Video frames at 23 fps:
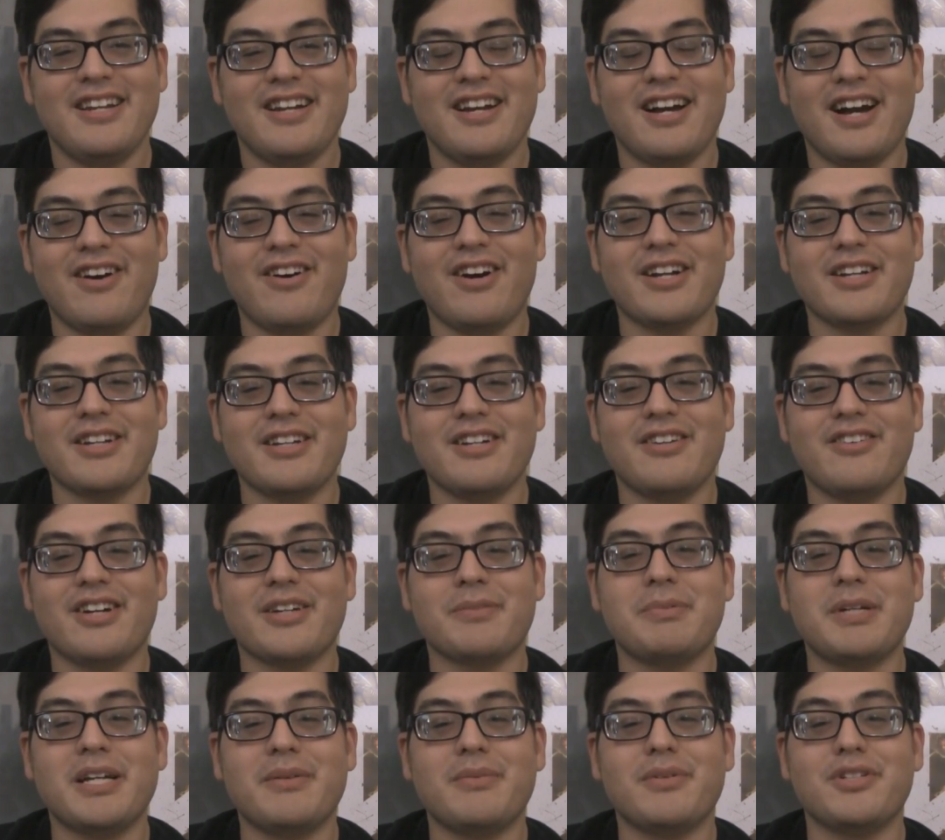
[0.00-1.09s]
I
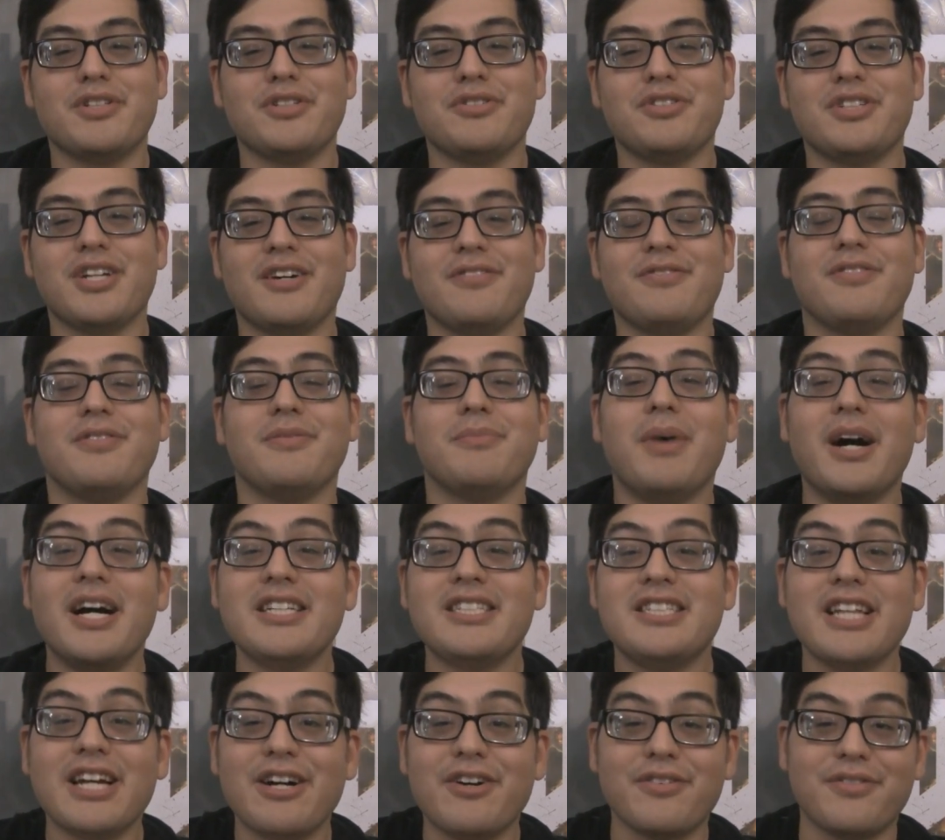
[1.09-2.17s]
like being able to do stuff
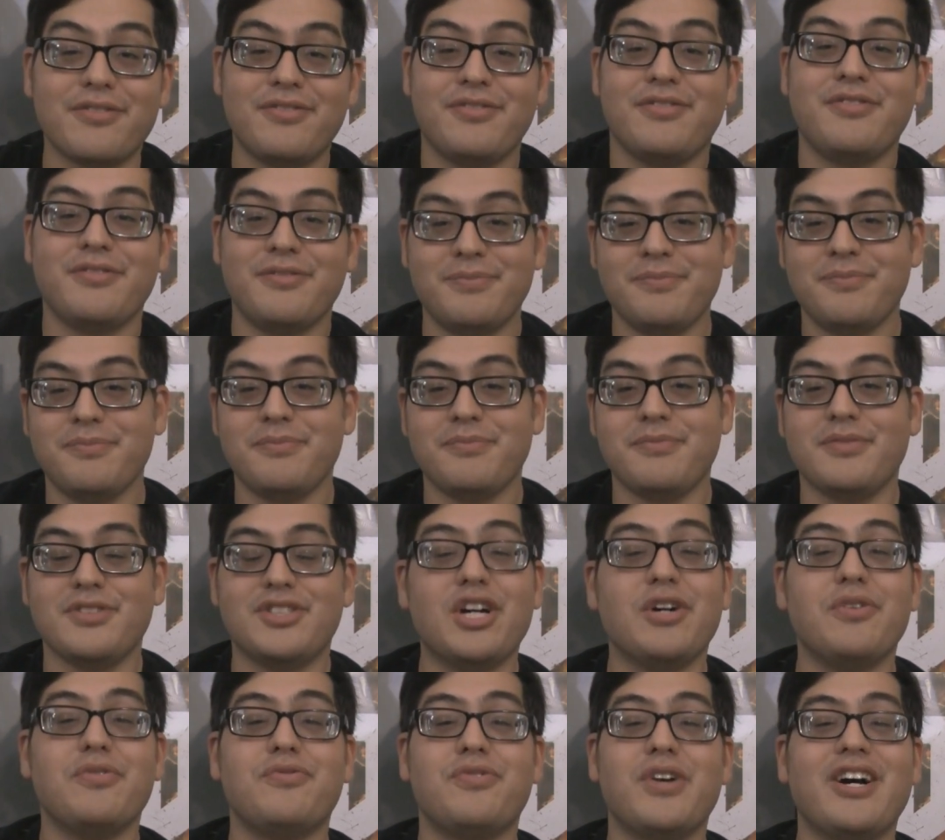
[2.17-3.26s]
myself.
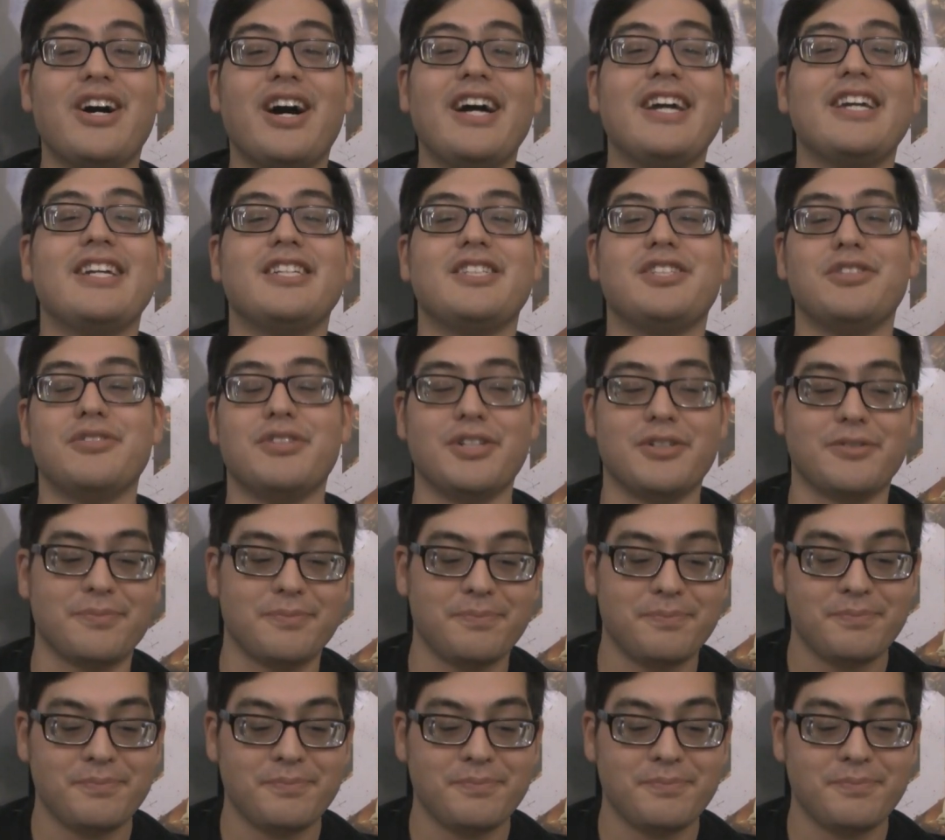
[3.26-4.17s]
Self-reliance, you know.